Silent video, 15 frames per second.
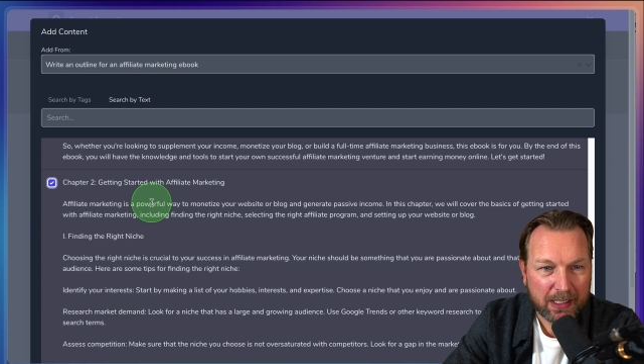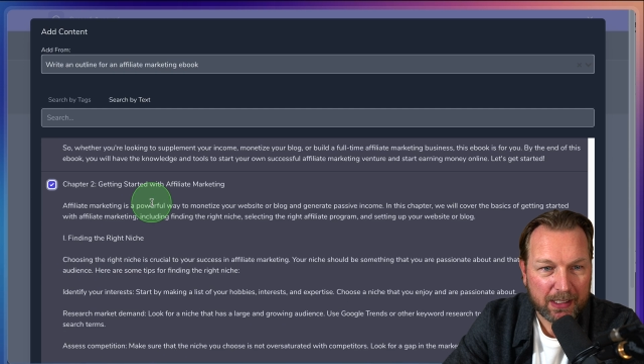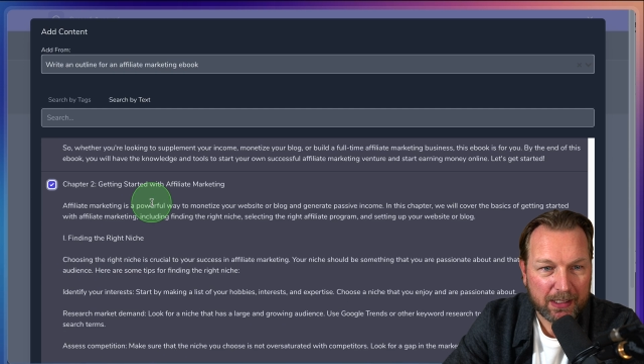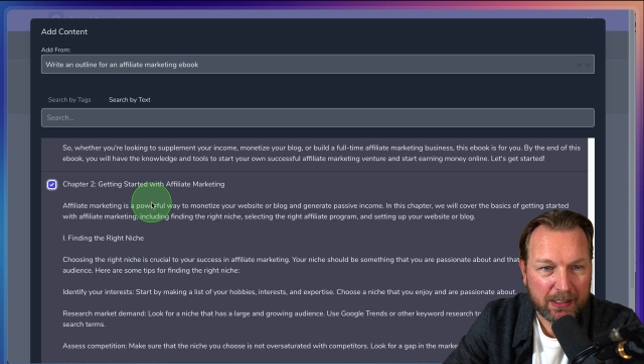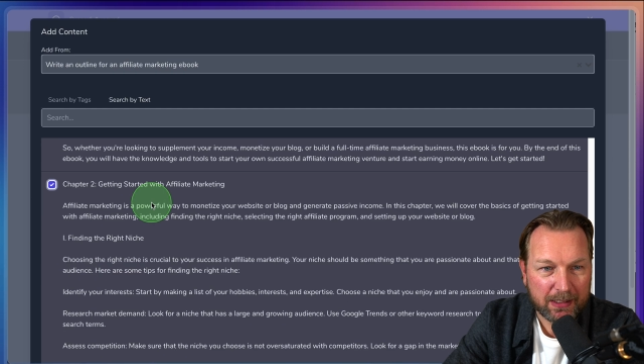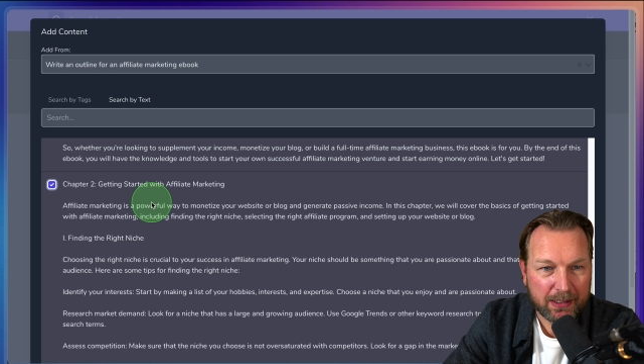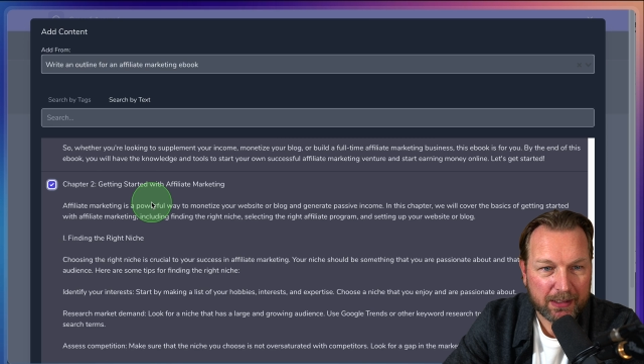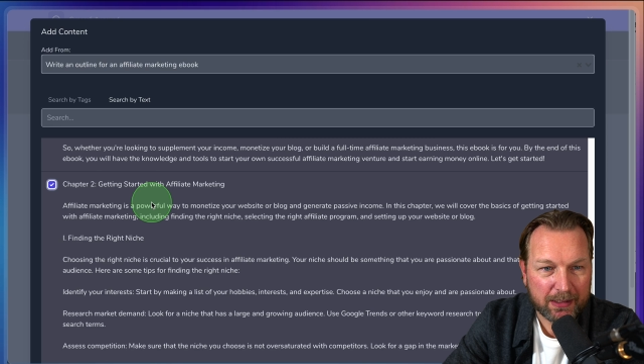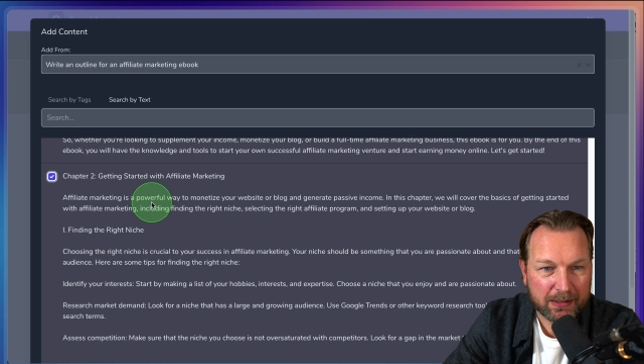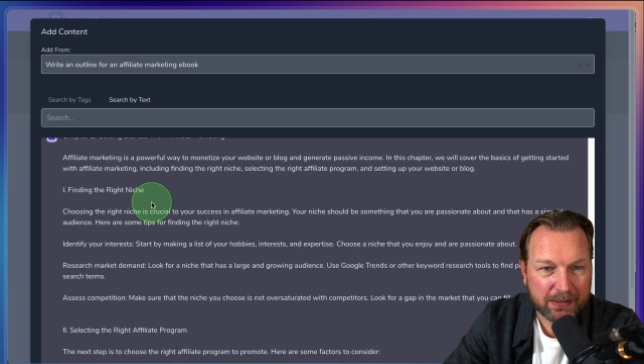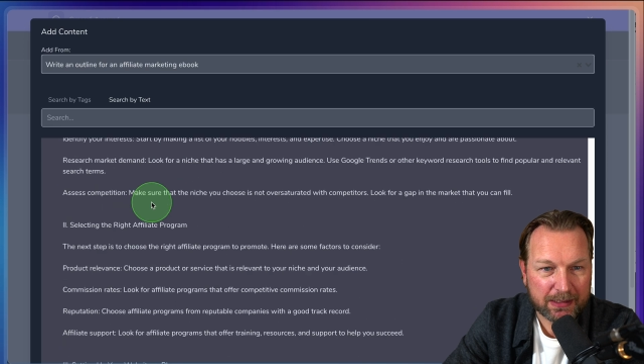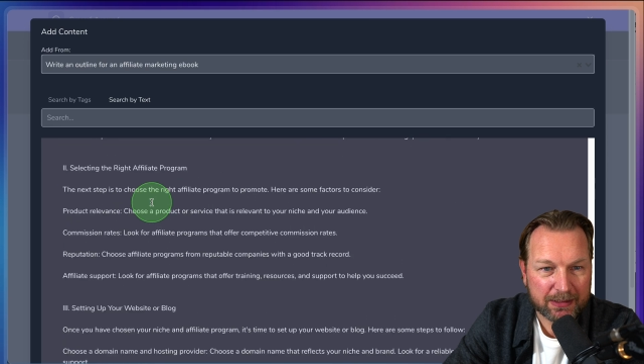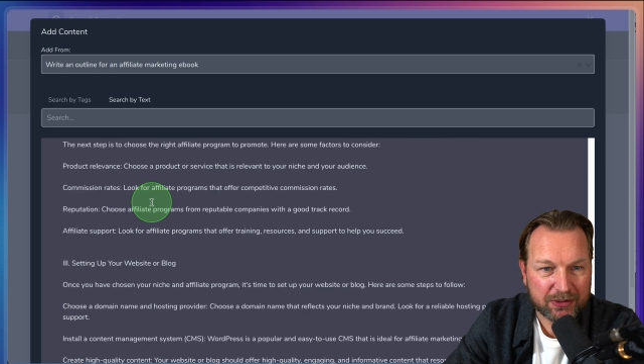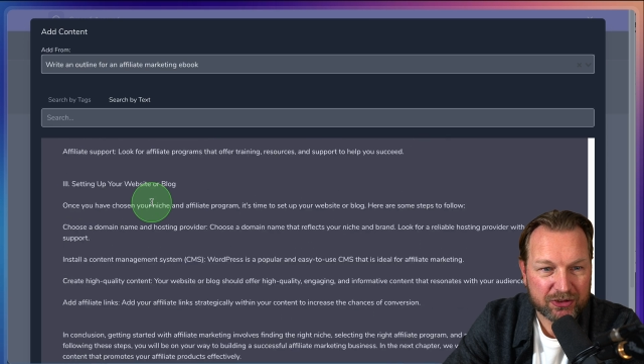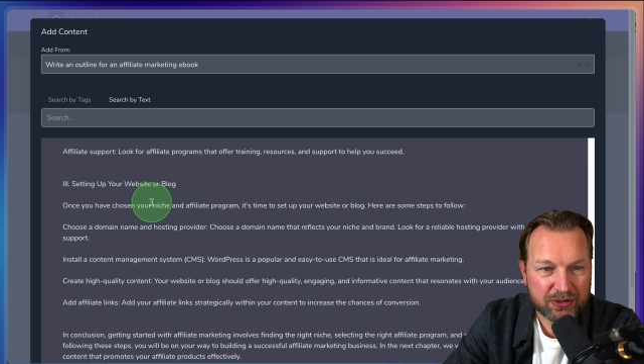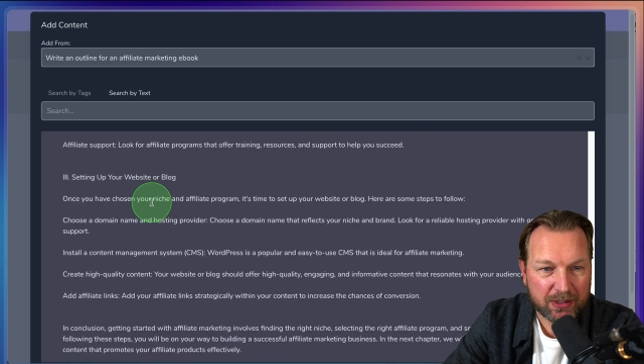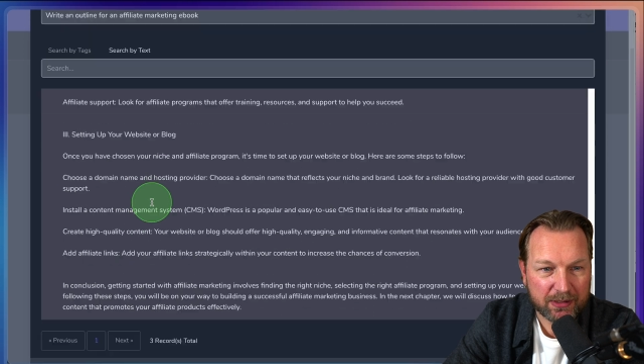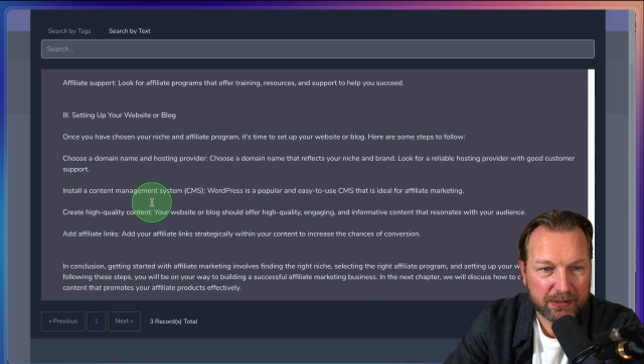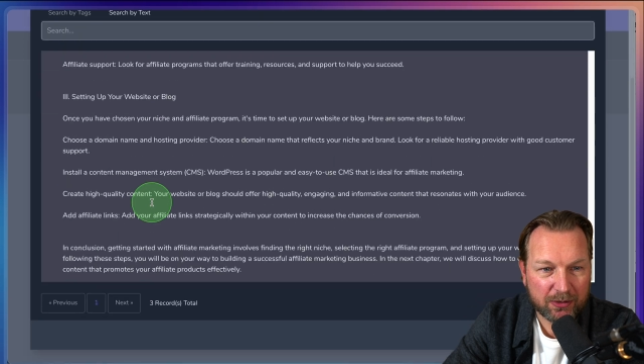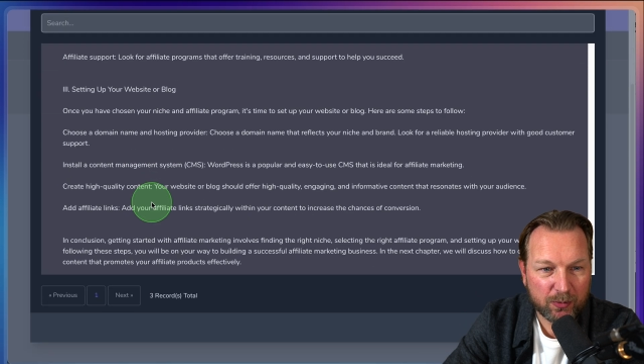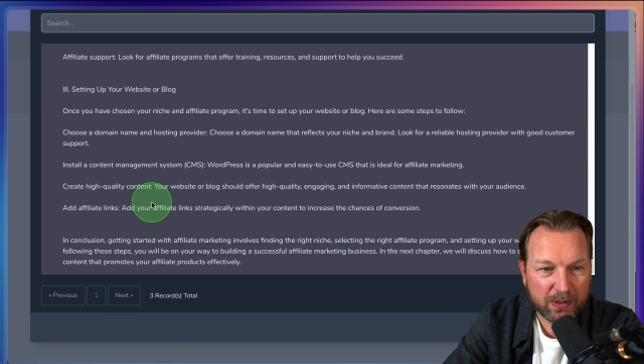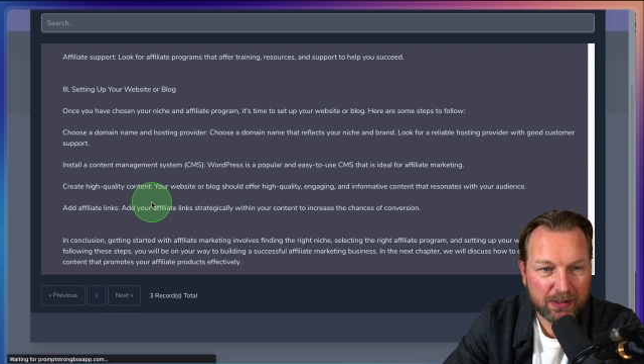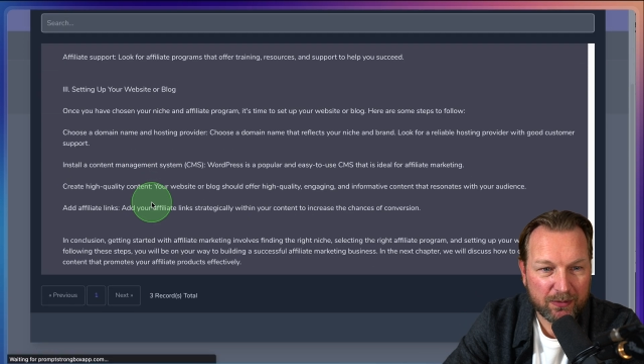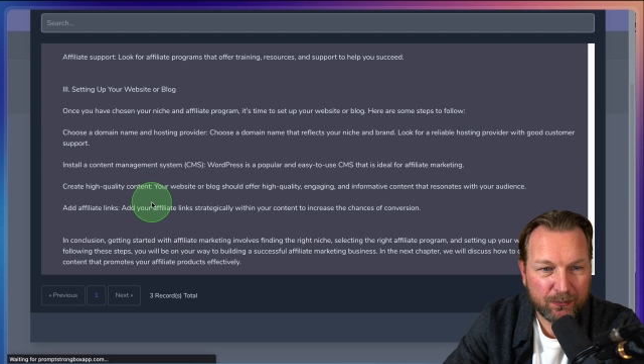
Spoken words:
getting started with